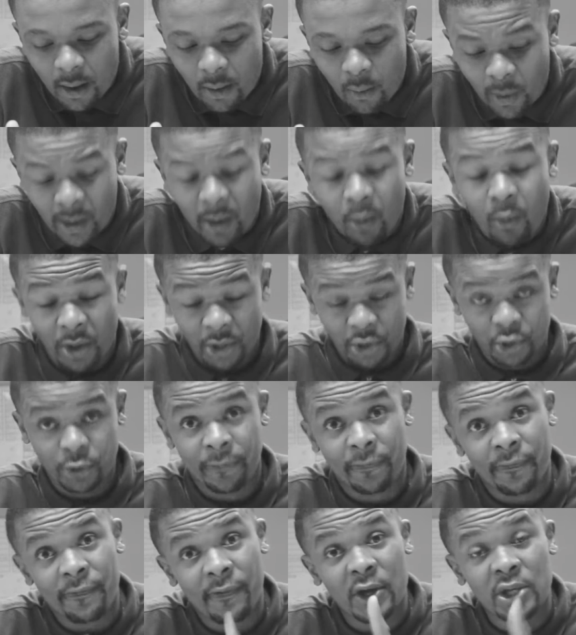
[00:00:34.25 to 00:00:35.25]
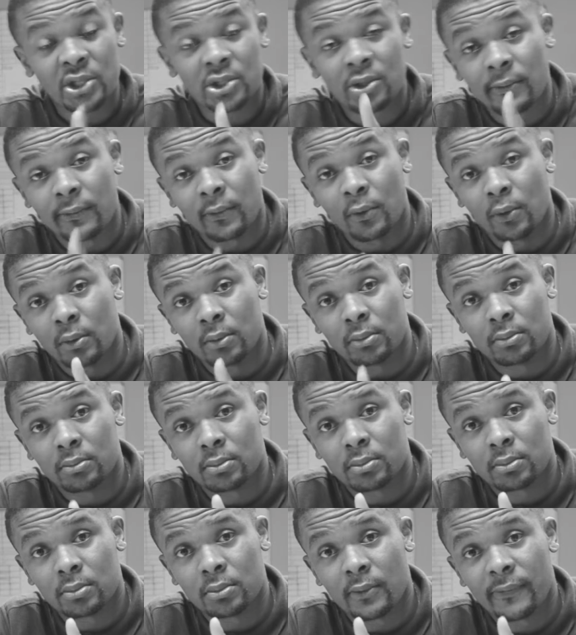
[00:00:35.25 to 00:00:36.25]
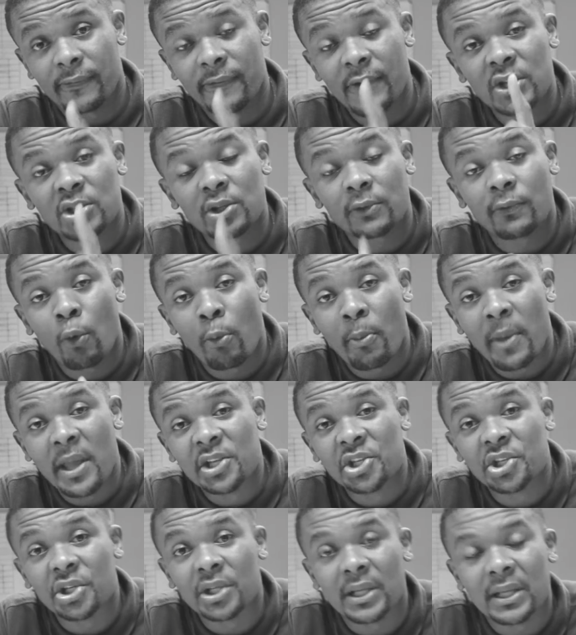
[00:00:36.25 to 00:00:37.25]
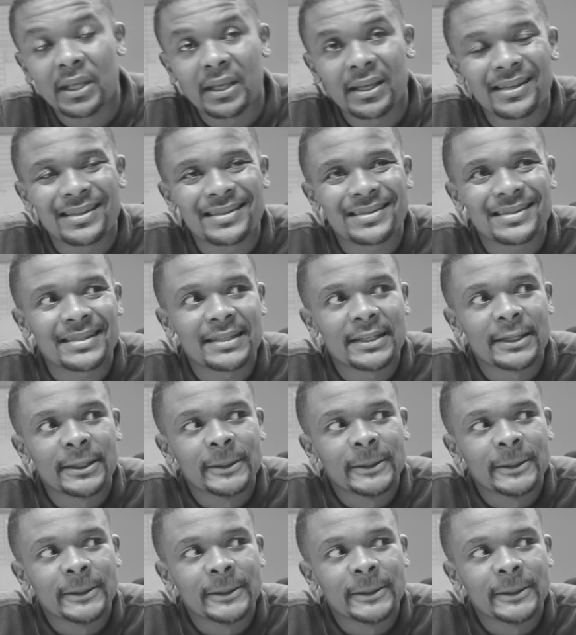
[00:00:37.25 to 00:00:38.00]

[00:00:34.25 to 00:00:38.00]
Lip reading: What I wanted to first of all mention is